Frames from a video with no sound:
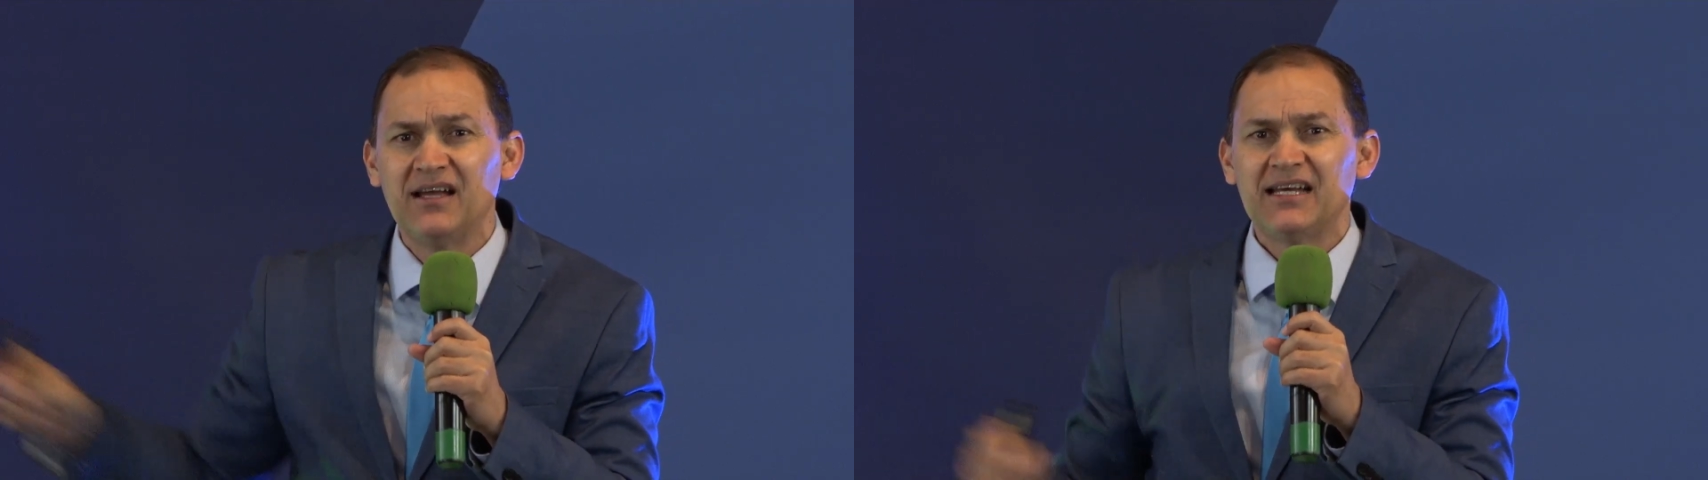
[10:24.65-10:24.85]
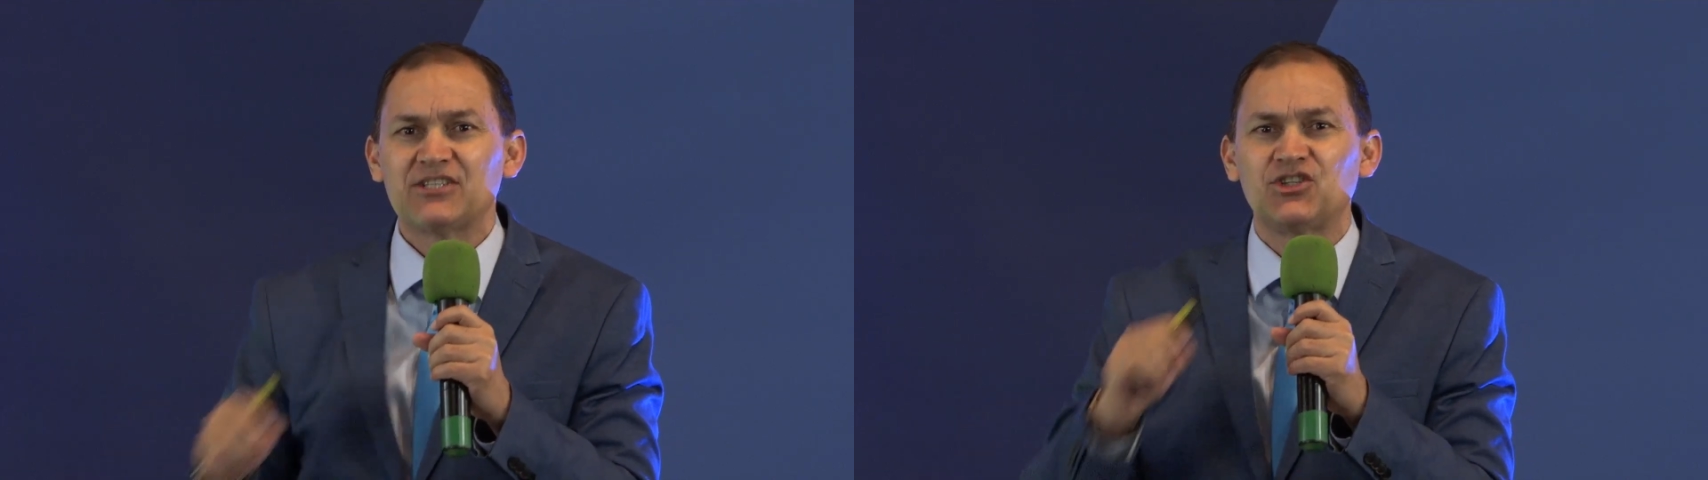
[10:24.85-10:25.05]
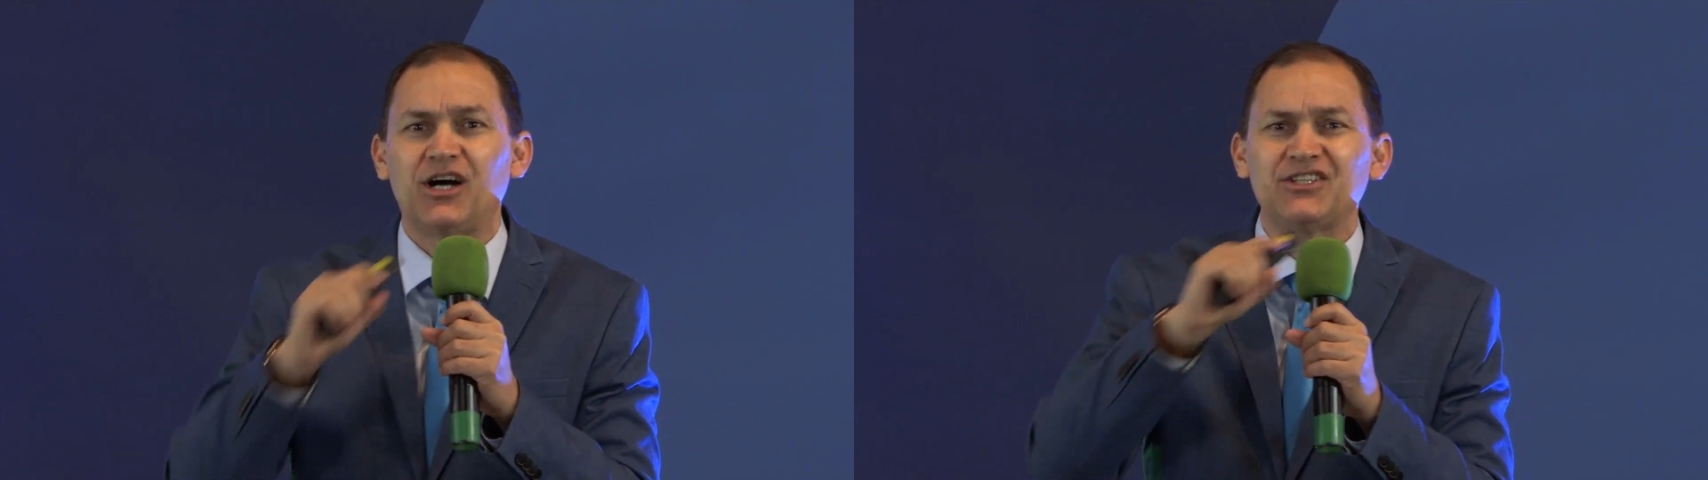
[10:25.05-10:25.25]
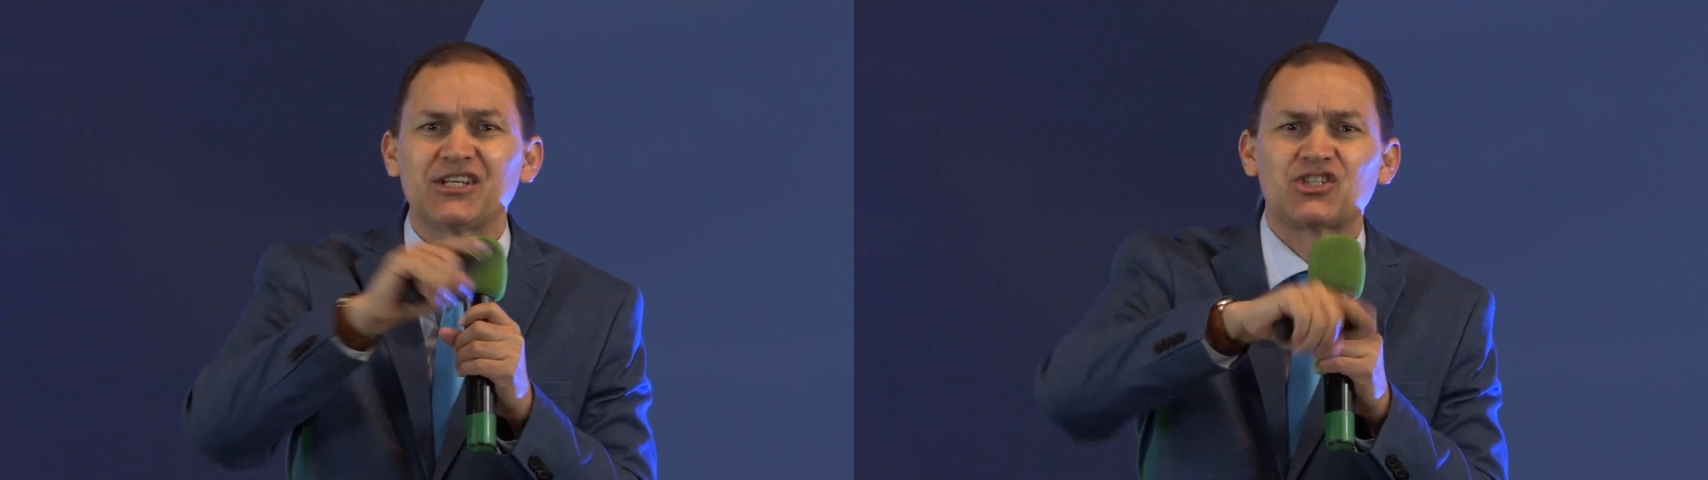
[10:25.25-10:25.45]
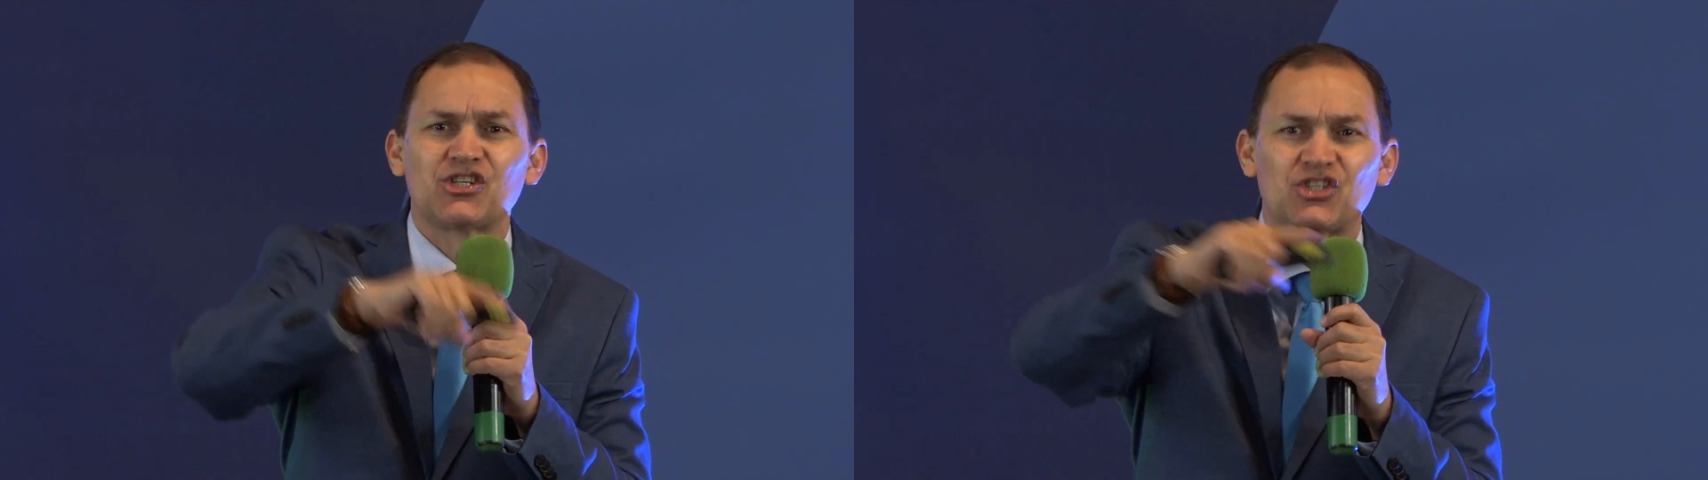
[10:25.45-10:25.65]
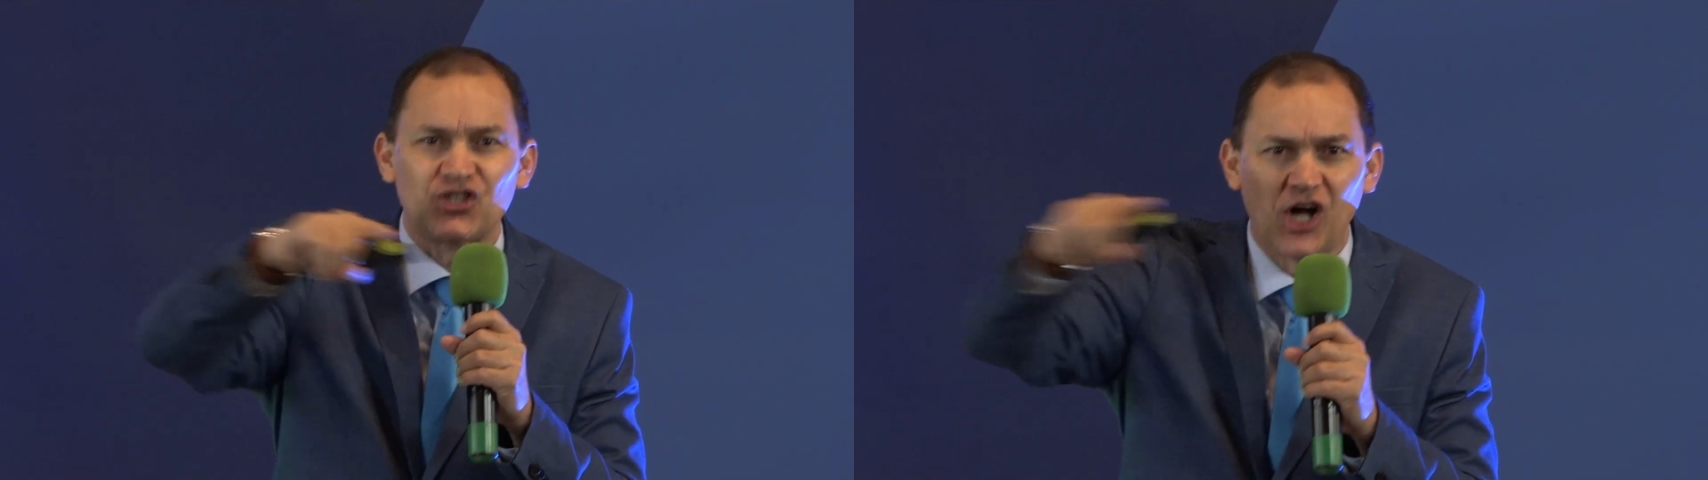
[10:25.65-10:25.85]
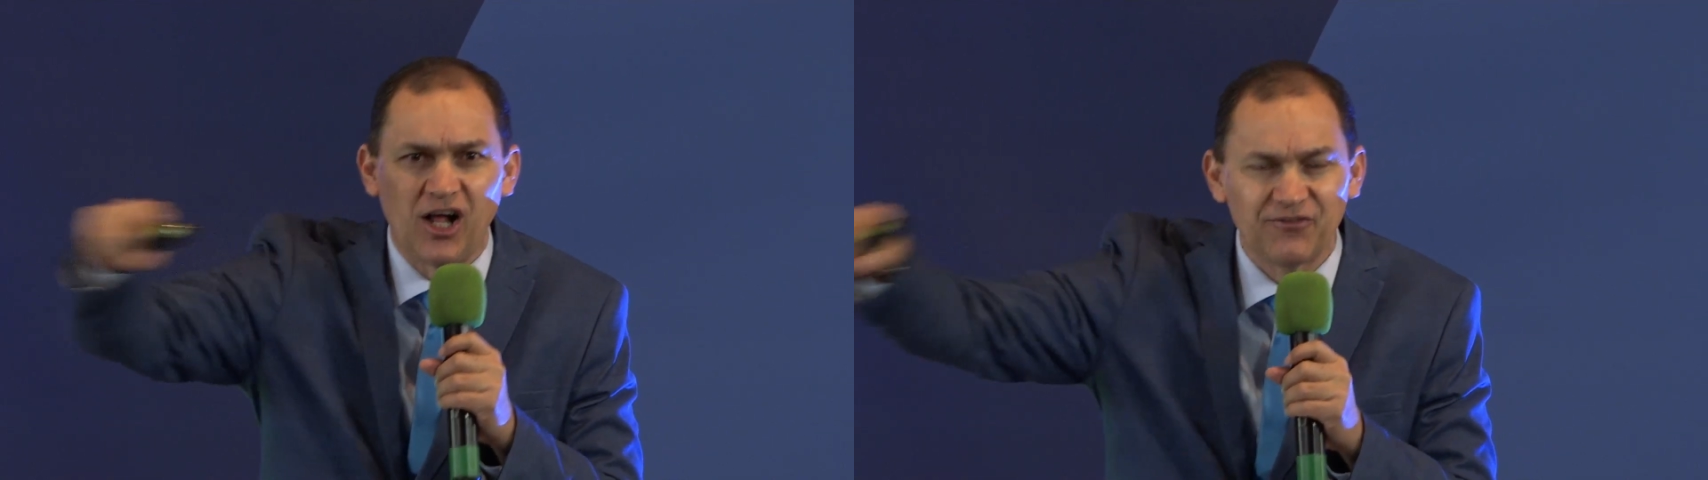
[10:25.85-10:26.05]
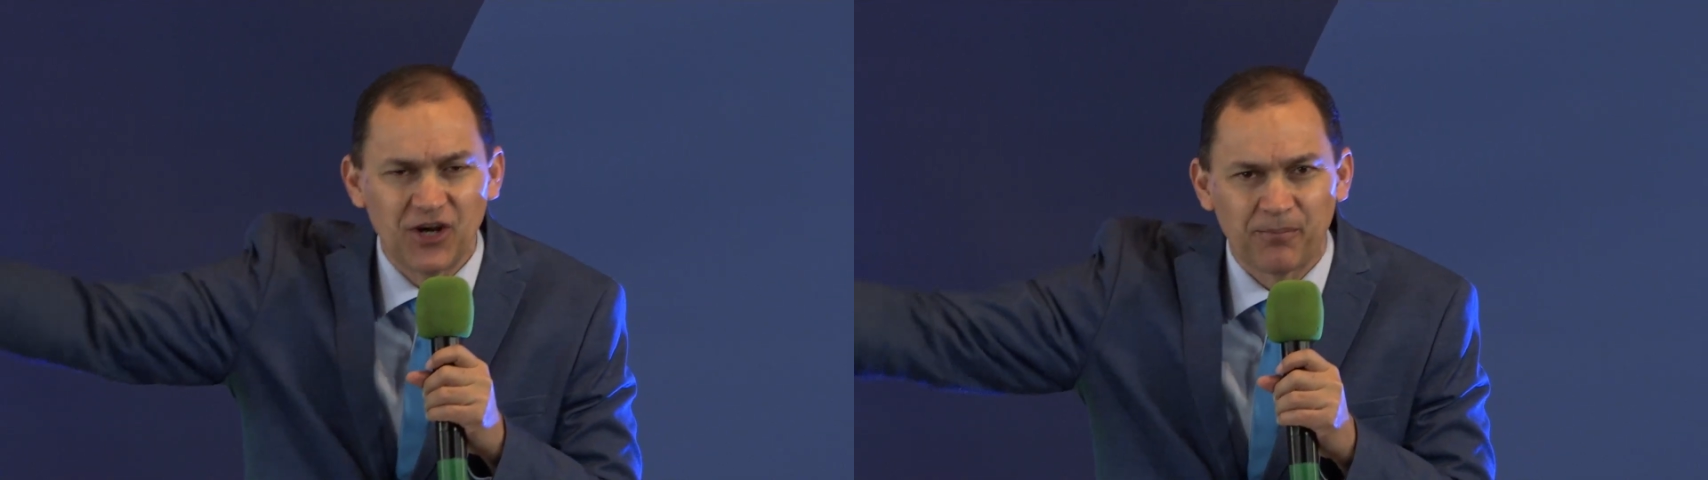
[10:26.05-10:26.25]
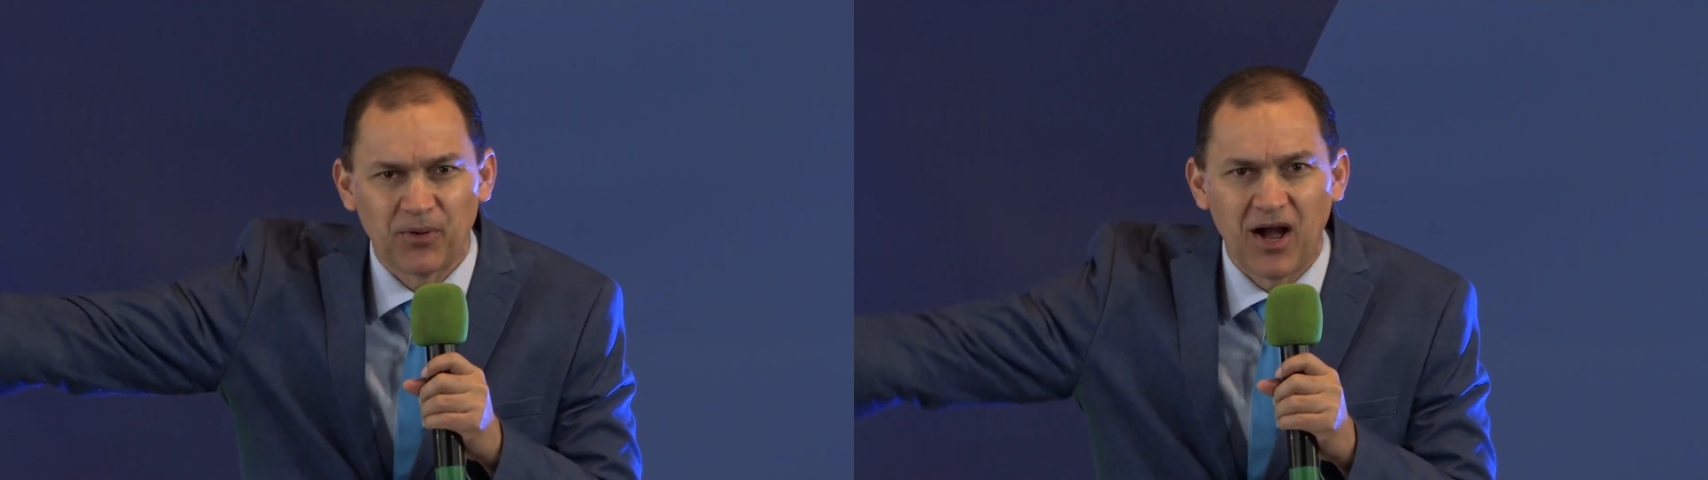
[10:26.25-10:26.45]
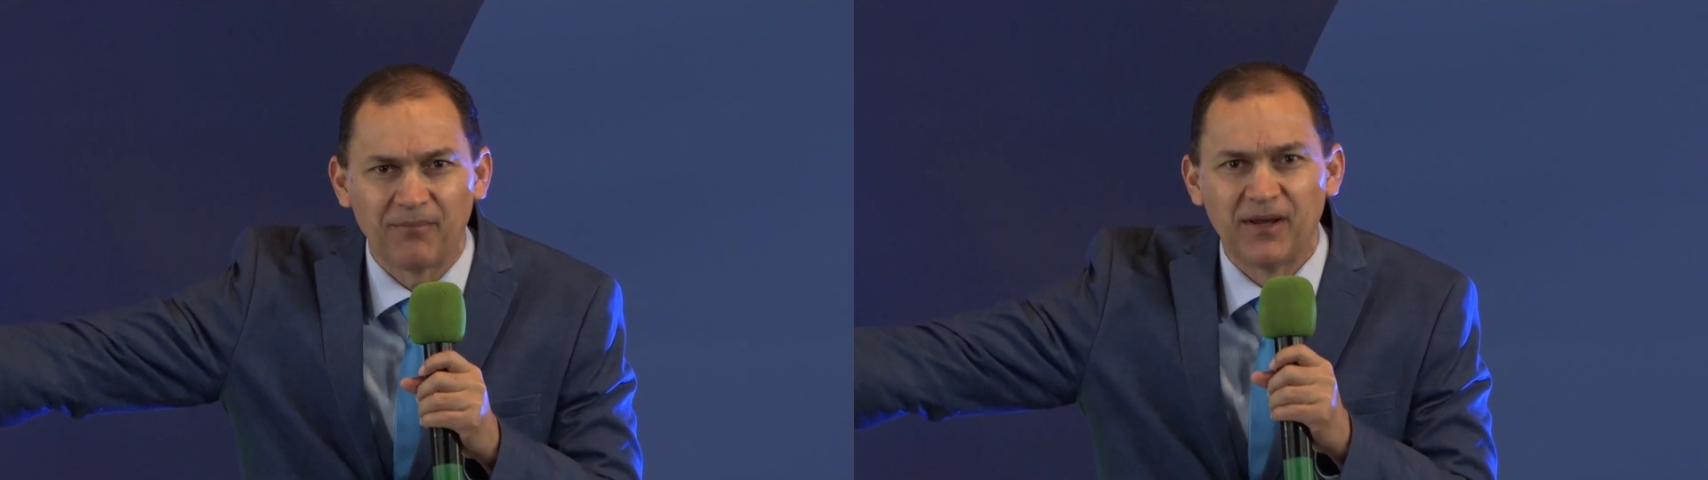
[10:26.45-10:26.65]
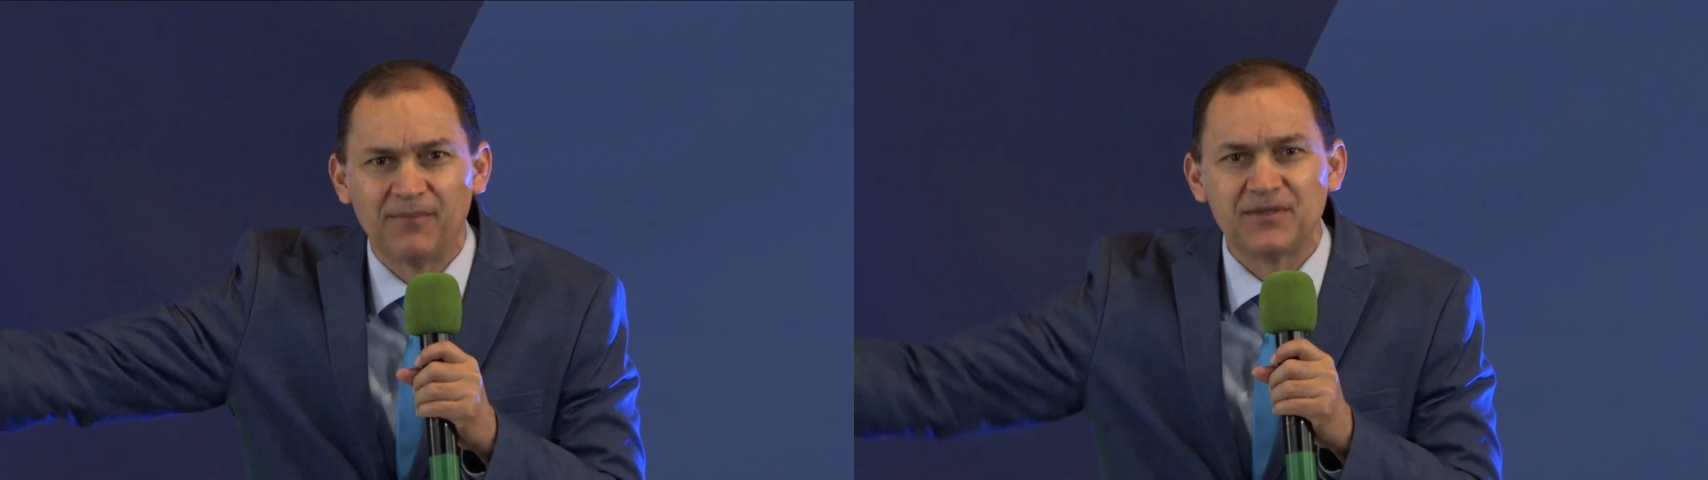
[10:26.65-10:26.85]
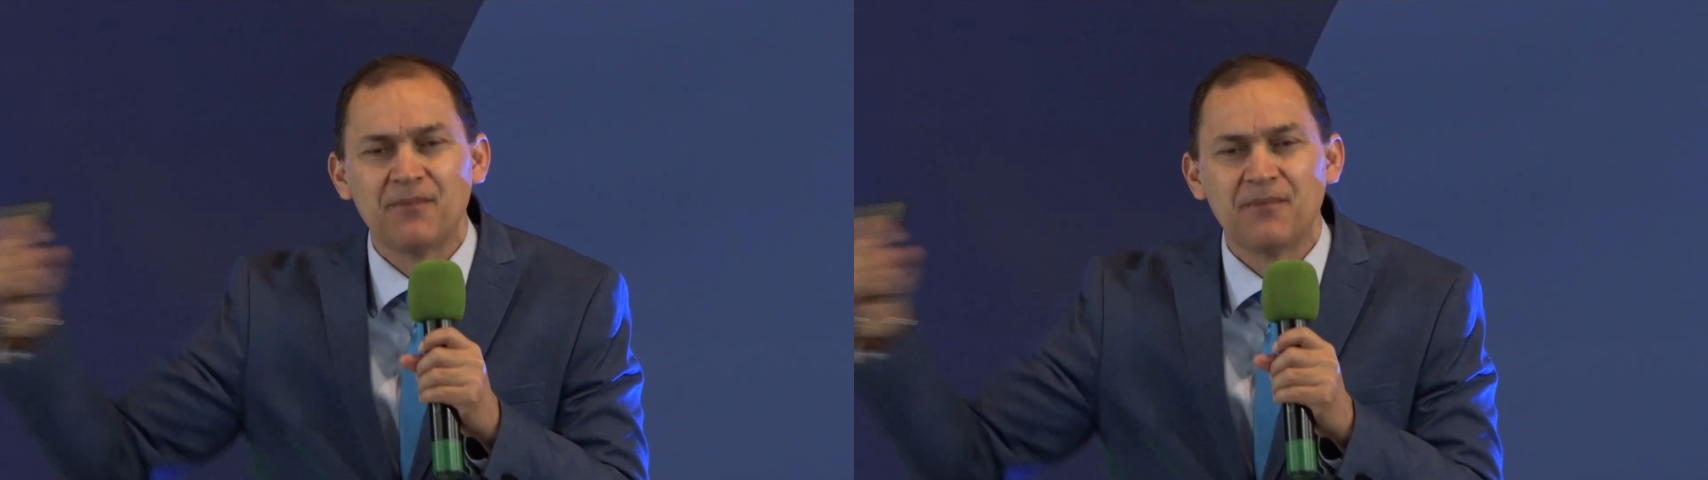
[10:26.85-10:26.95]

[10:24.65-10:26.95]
is not just to solve your problems,